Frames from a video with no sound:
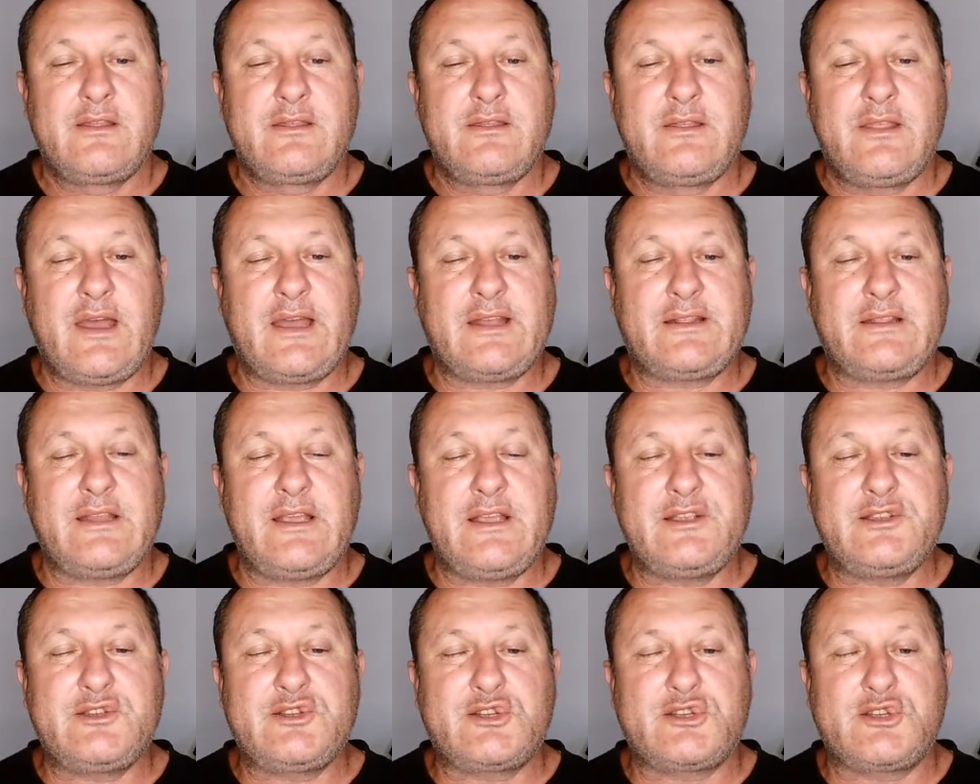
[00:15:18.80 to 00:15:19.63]
that
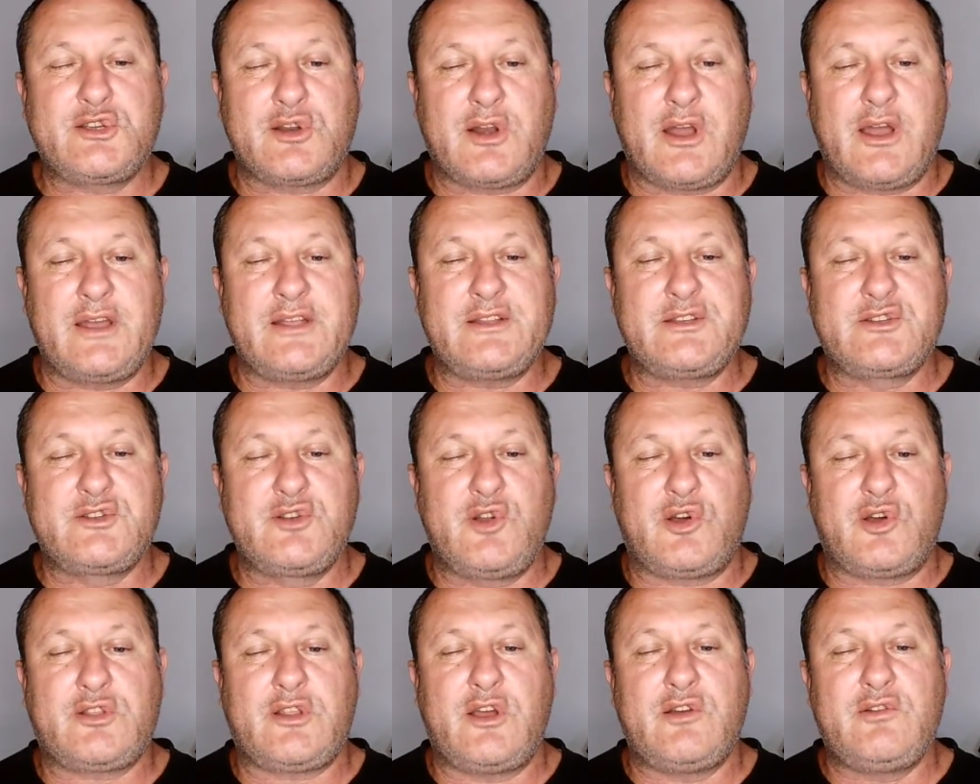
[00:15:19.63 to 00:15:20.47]
enshrines
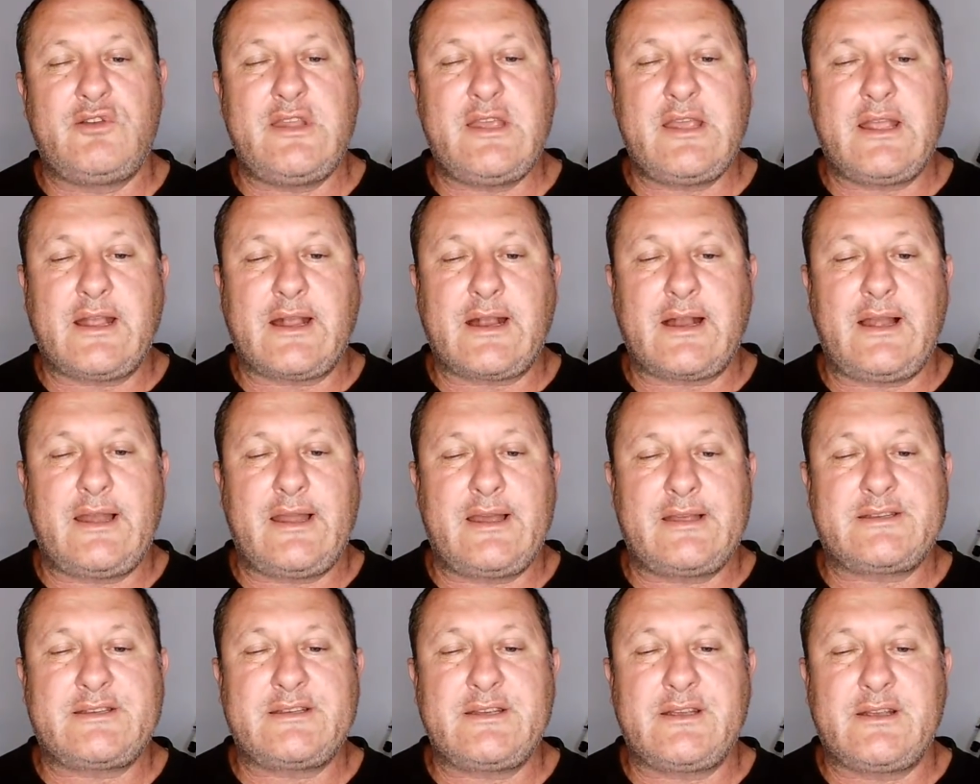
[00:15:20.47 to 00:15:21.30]
not only
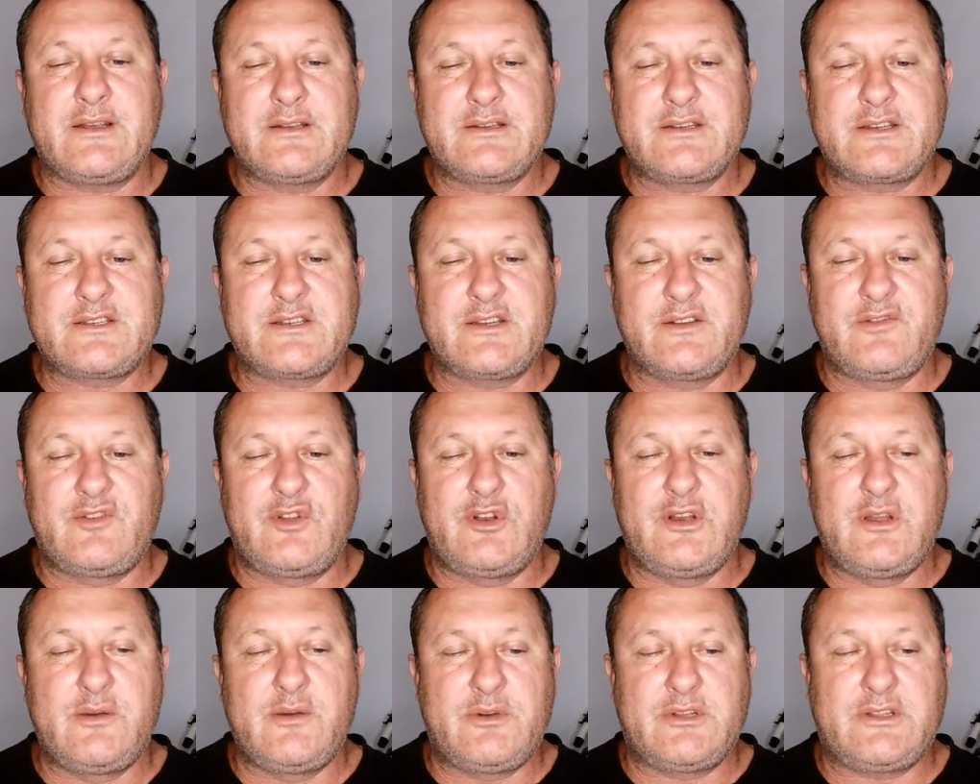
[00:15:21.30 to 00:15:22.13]
classic civil
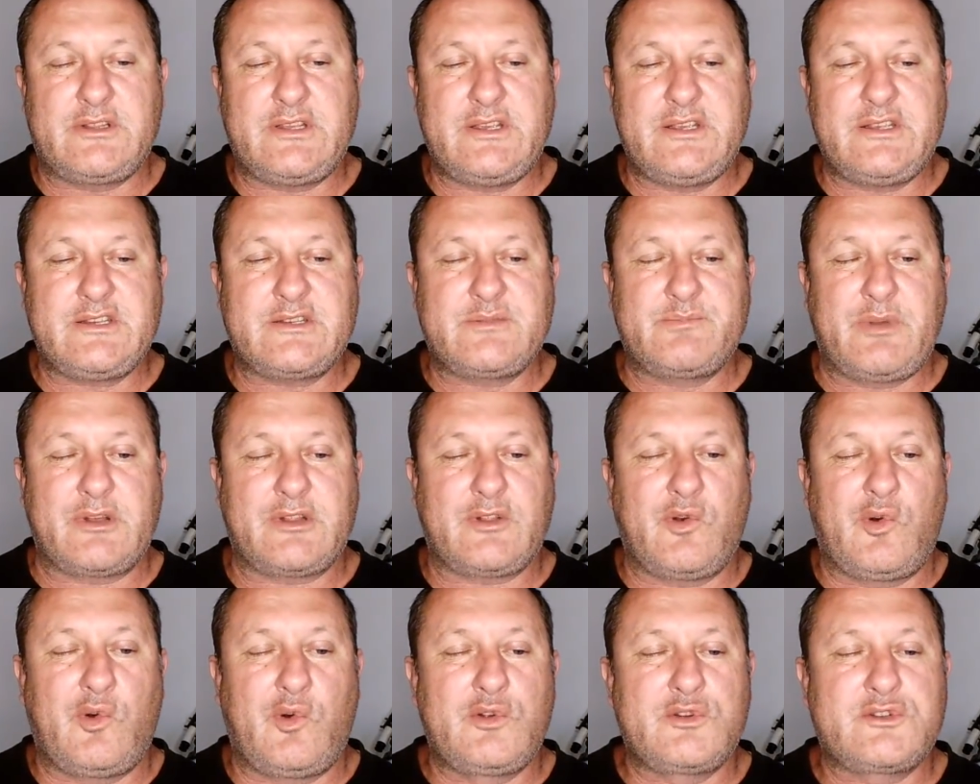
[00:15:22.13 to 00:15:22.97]
liberties
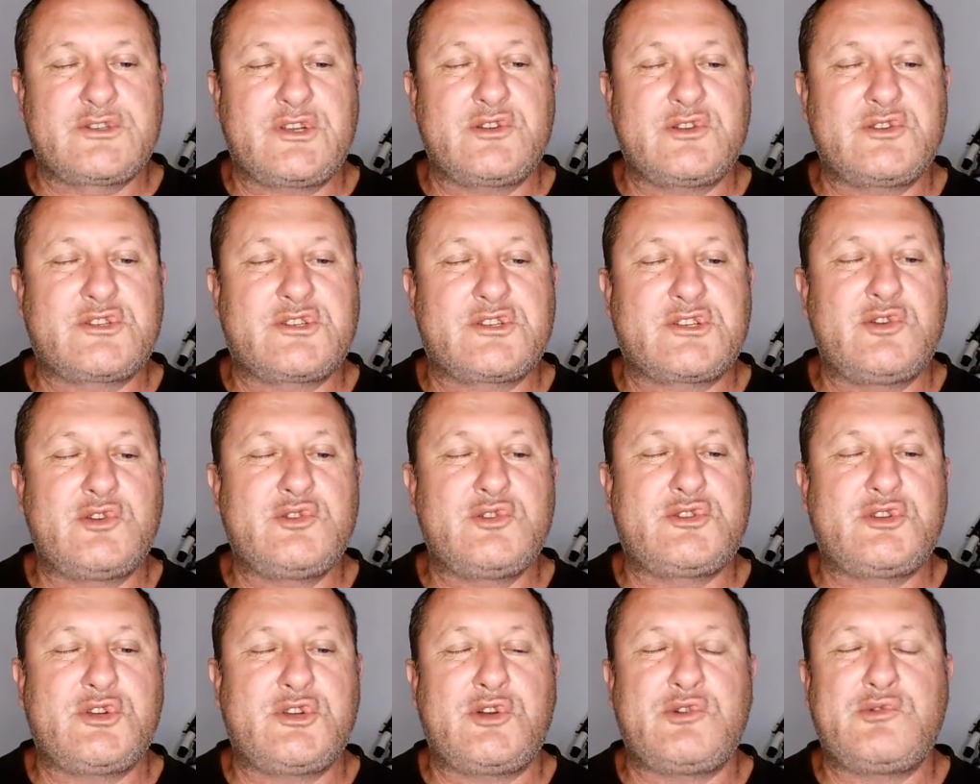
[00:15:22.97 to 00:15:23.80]
but also
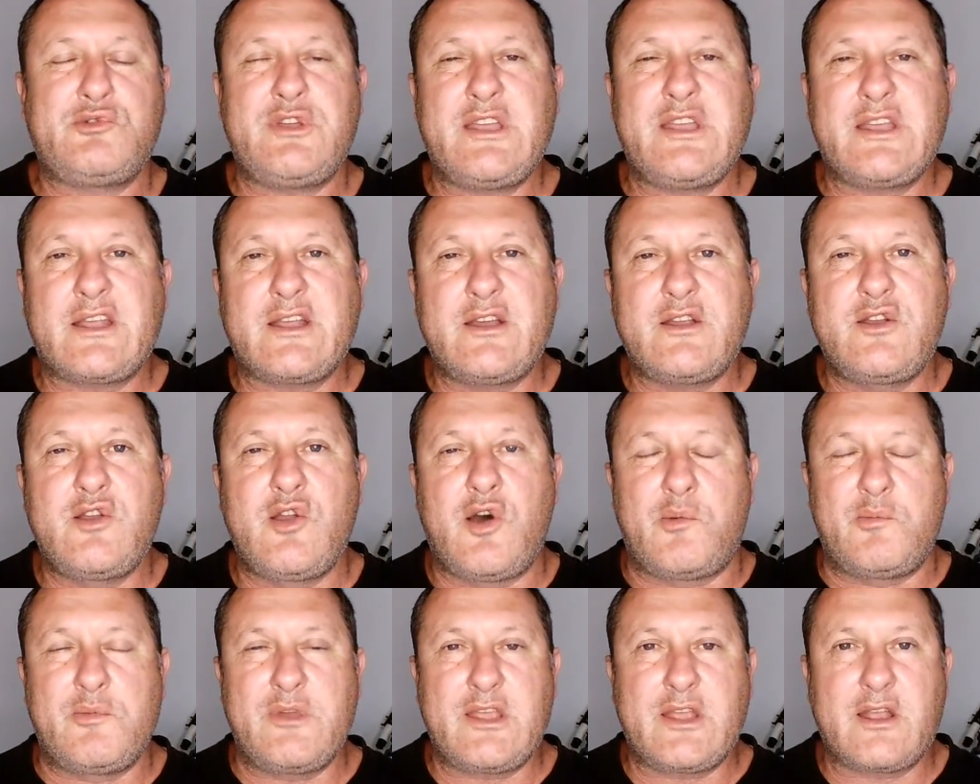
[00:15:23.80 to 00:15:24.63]

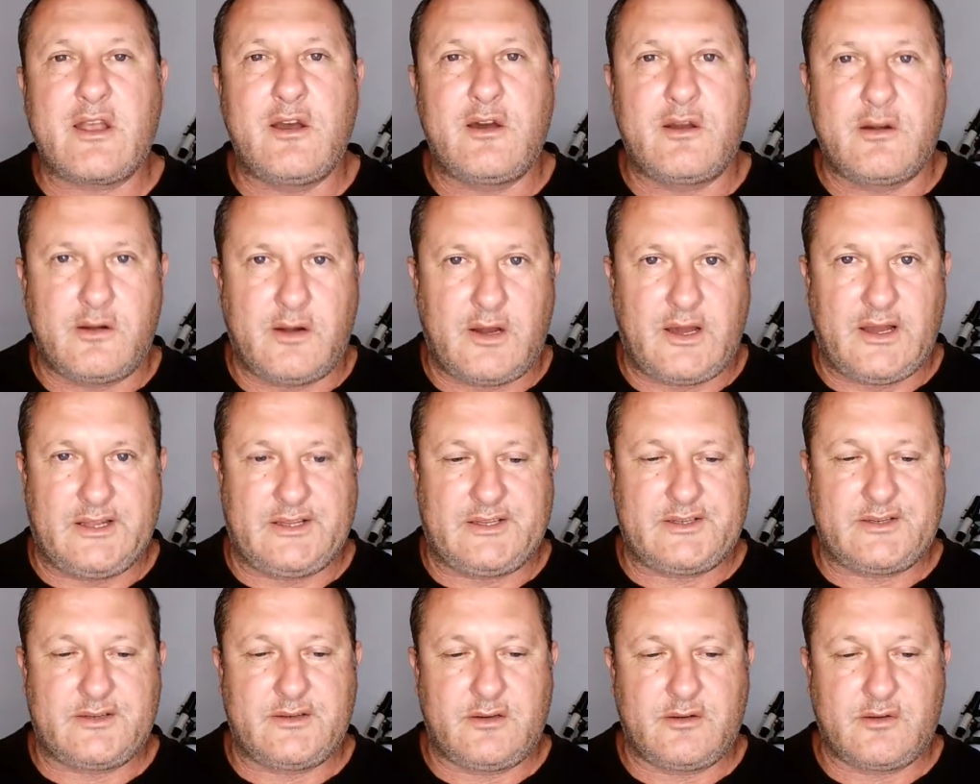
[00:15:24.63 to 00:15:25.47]
socio-economic rights.